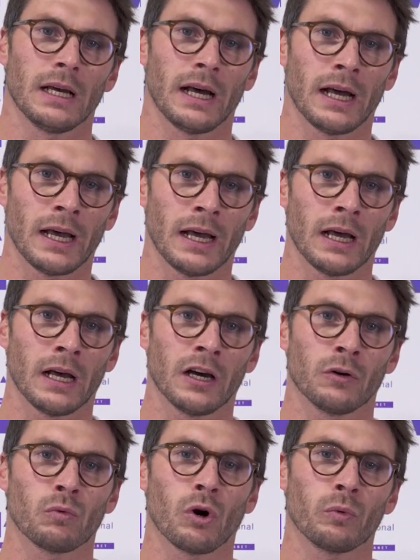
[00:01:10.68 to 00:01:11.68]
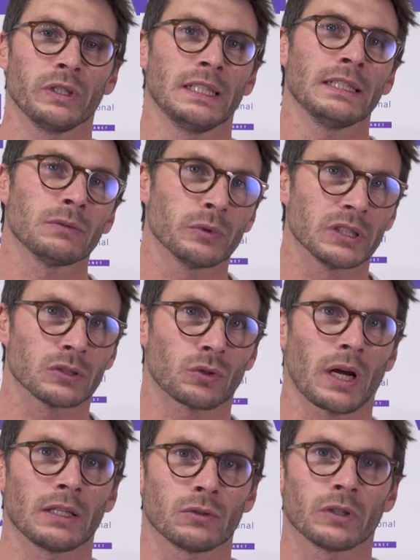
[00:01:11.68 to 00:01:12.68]
Uh, what we did, we
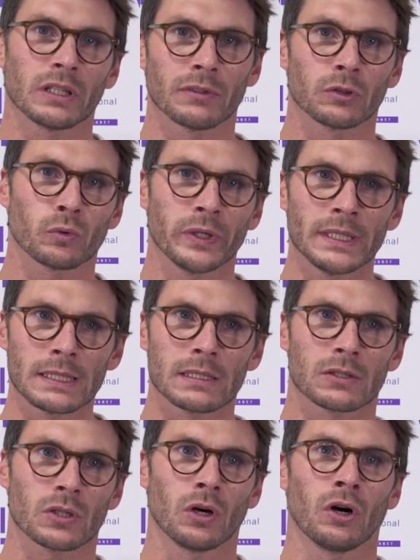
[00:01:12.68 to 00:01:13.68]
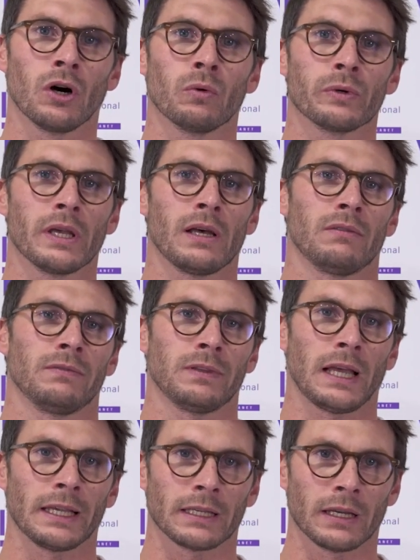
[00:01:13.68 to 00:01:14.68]
tried to give a twist. So we have
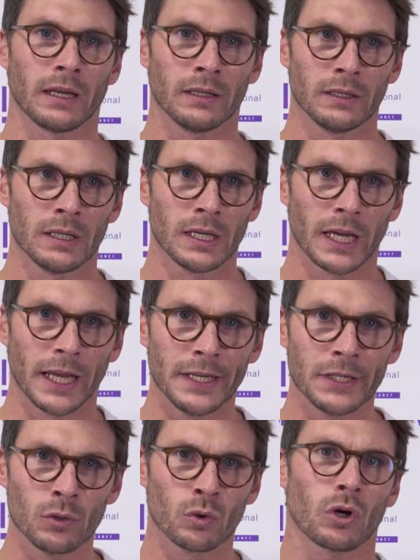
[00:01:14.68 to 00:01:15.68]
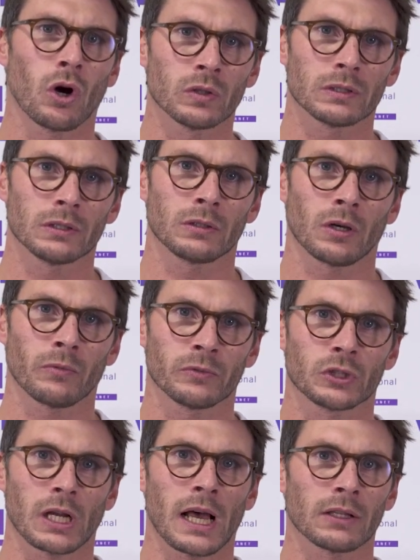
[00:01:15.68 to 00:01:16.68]
like a, a new concept of
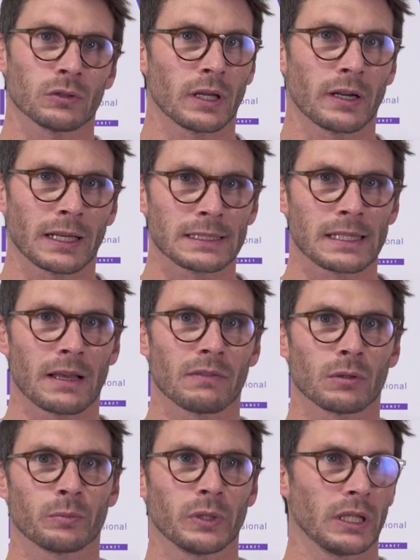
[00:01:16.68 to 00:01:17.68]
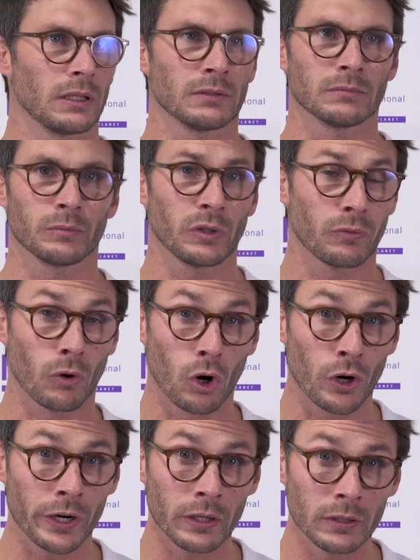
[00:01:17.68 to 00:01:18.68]
gelato that has never been
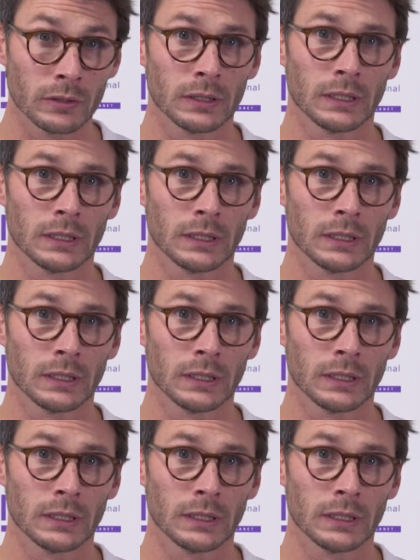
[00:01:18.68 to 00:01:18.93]
before.